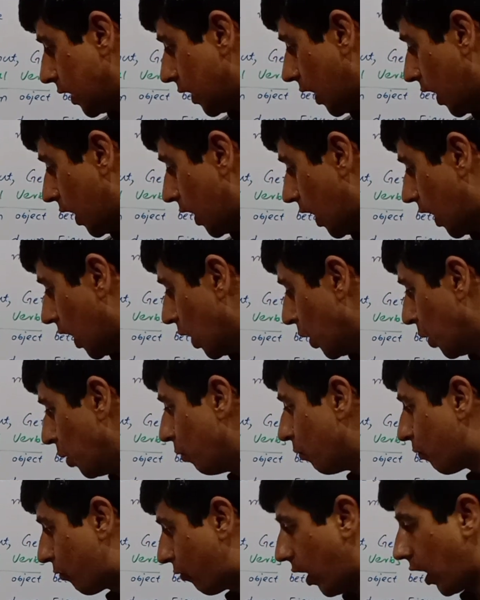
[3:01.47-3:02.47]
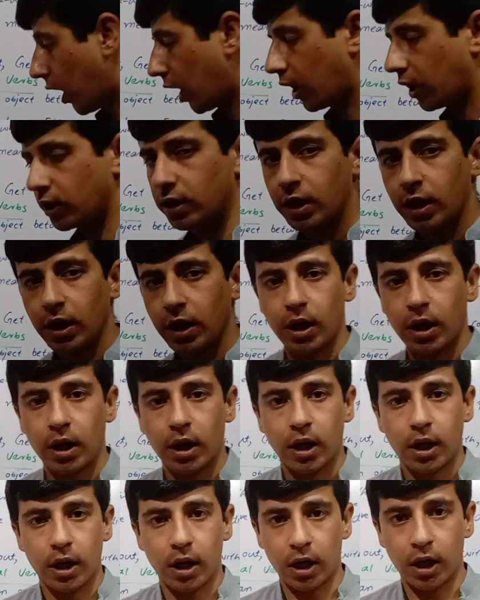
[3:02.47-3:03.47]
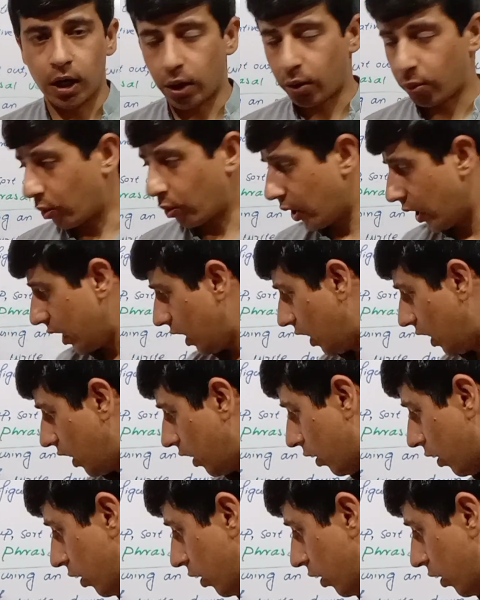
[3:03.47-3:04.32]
an old friend. Right here,